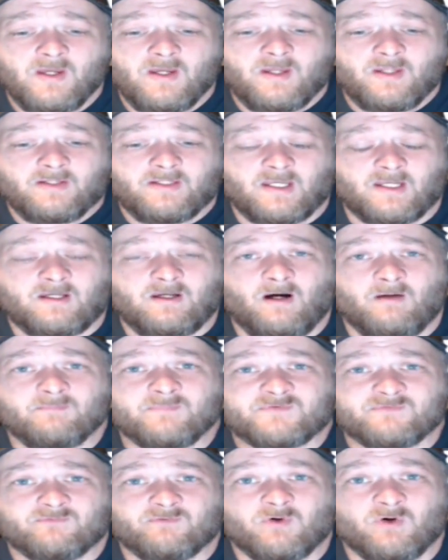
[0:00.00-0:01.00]
that
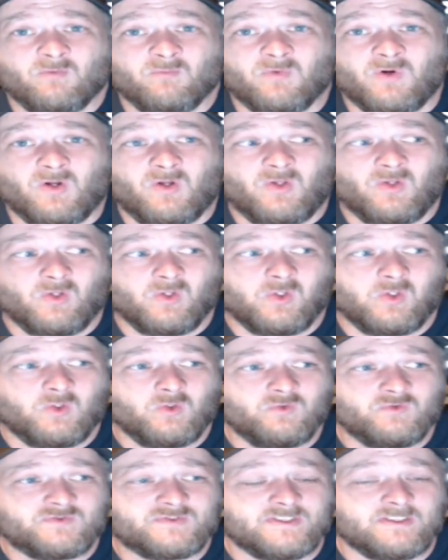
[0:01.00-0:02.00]
comes from
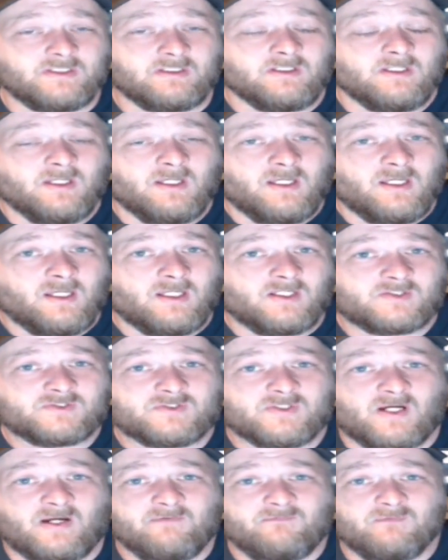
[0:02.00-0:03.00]
losing. It
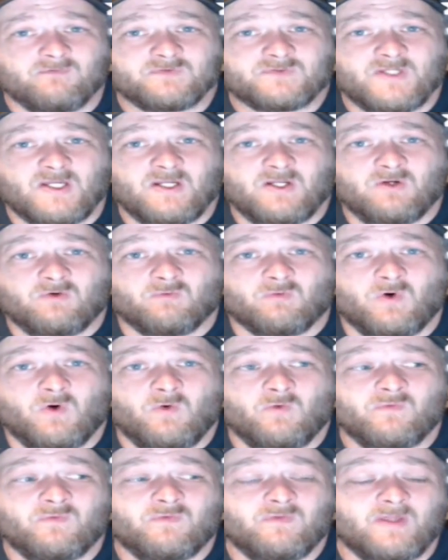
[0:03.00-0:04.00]
stifles that
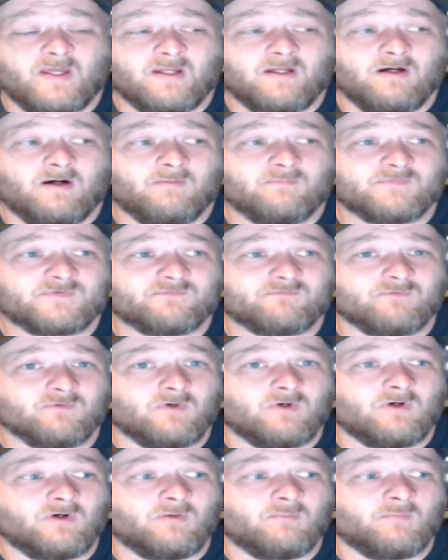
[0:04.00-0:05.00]
growth that comes
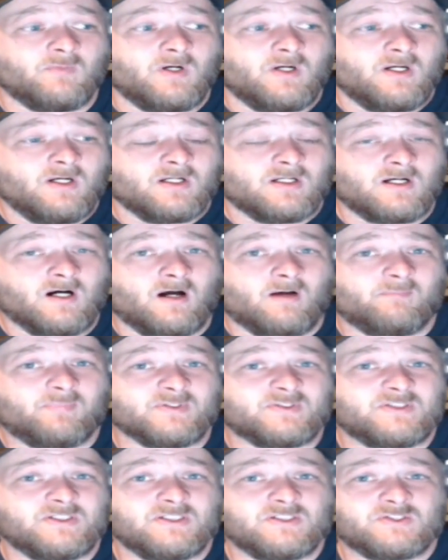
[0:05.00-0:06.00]
from
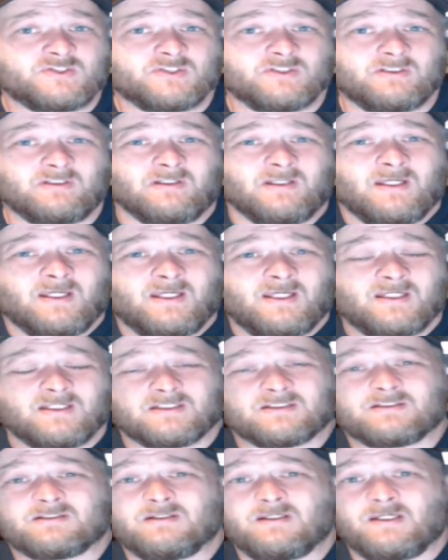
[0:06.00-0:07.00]
competition.
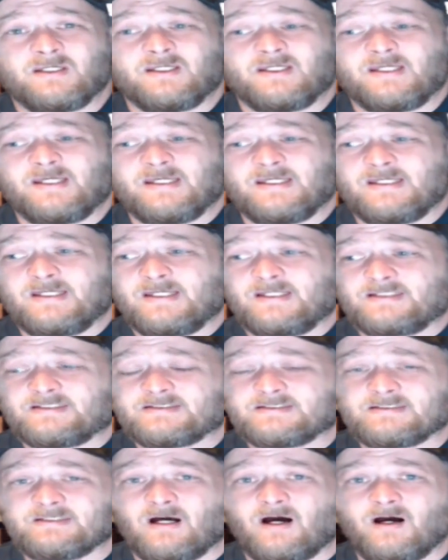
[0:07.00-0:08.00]
It
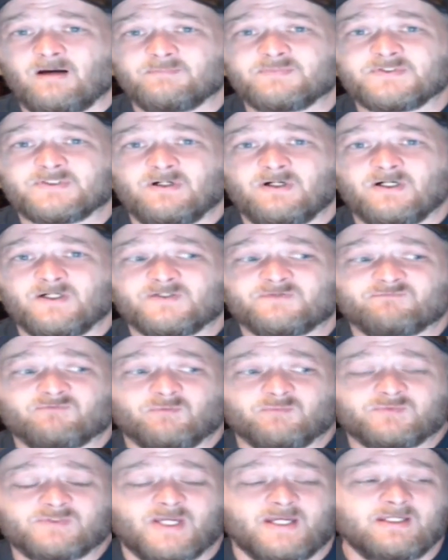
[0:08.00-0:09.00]
stops us
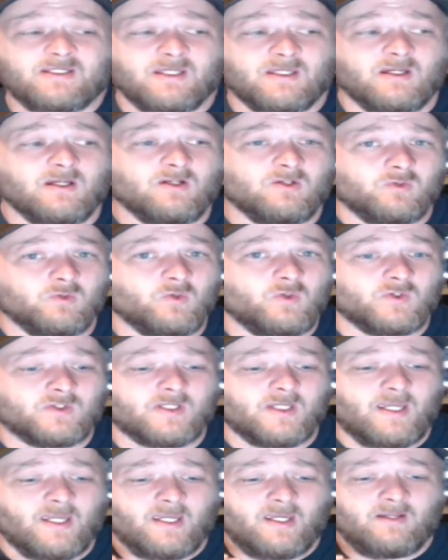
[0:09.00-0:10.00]
from taking a look
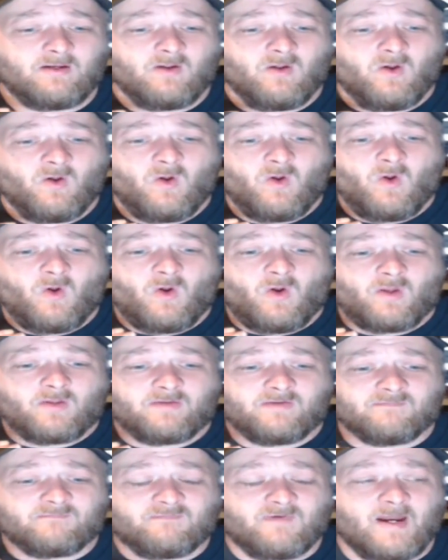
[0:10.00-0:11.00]
at
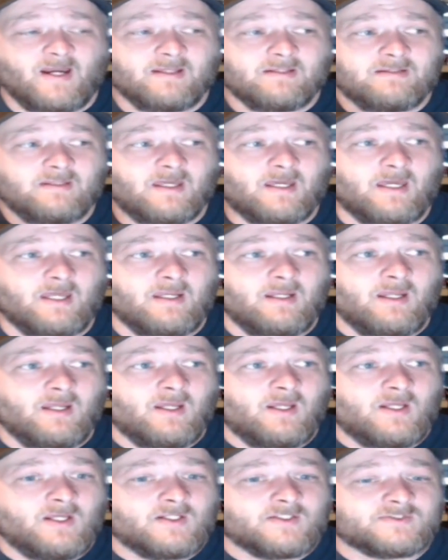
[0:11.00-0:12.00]
the fact that
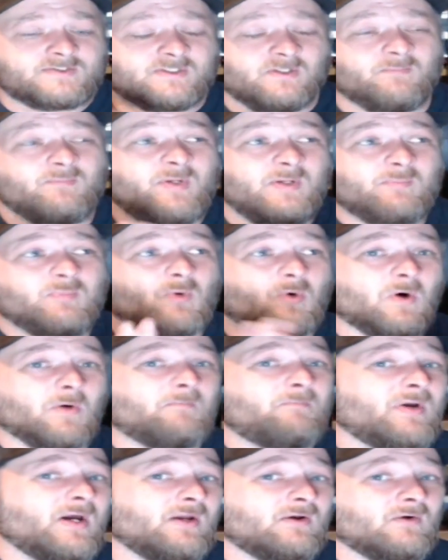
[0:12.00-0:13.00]
some people
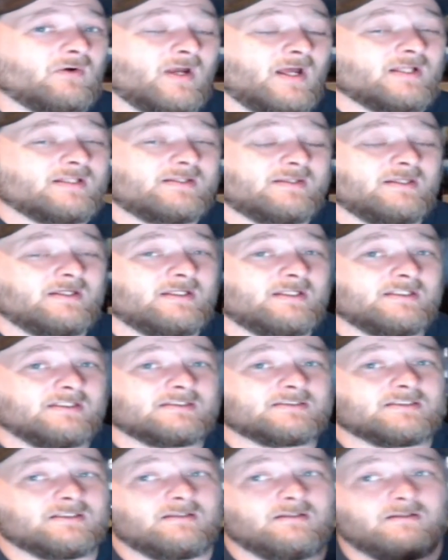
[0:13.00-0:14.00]
are better at
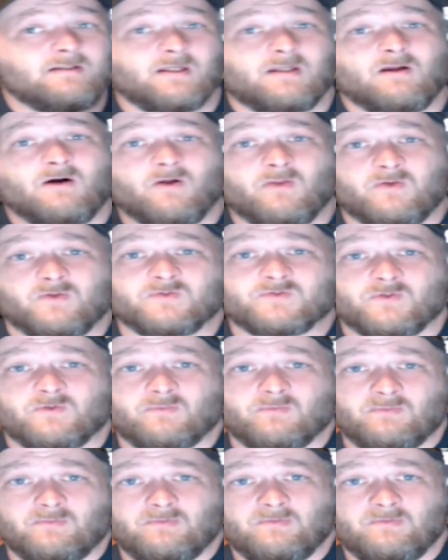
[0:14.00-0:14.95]
things than others are.